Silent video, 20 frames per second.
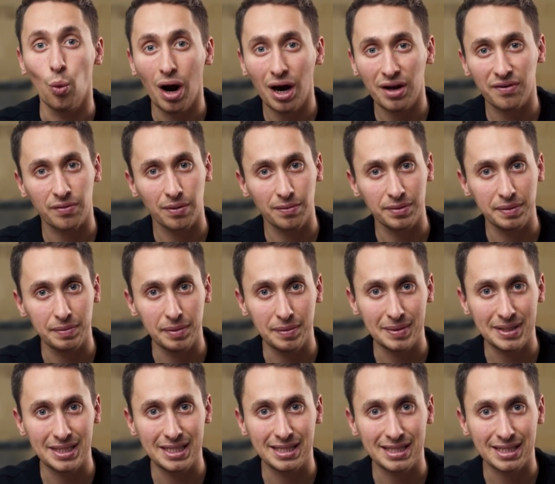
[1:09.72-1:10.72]
1 from the
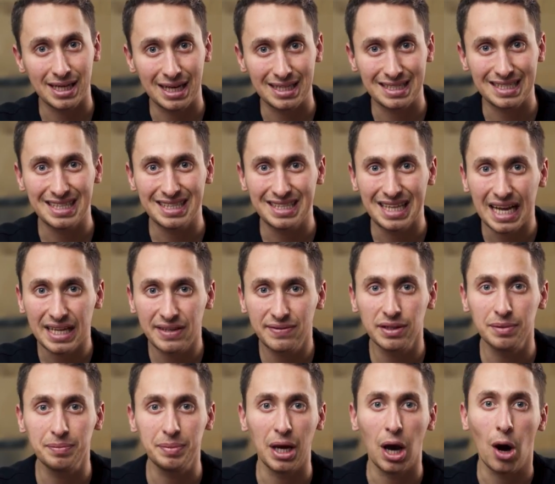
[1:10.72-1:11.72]
PPC side. That
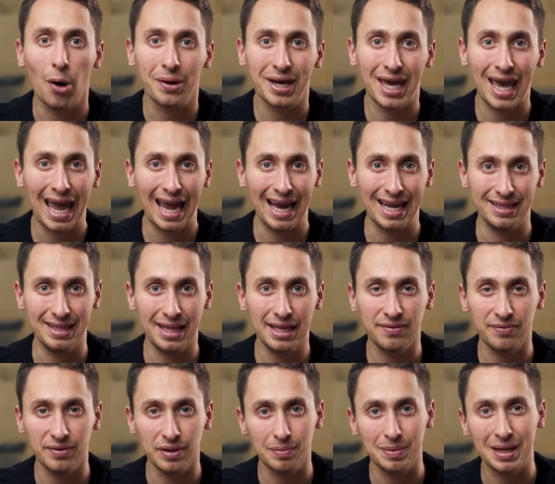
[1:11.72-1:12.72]
will be okay.
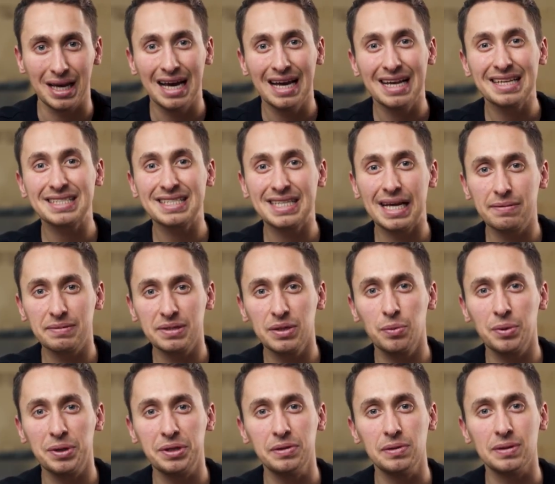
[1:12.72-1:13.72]
That will be something
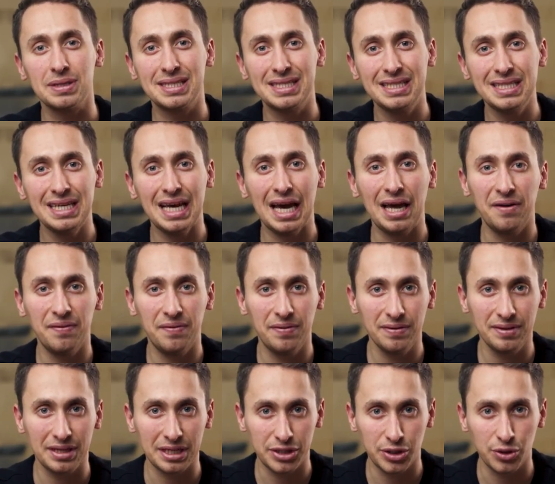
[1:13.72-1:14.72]
when you see and
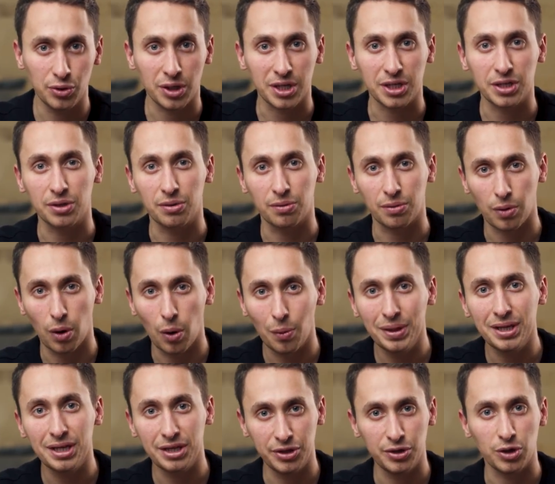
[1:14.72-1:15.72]
feel that you are
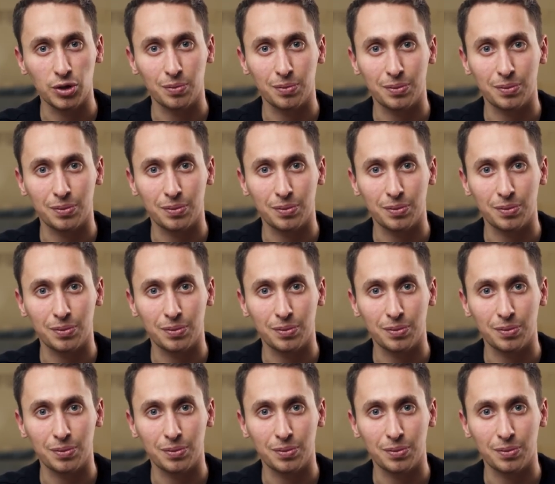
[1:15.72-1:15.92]
growing your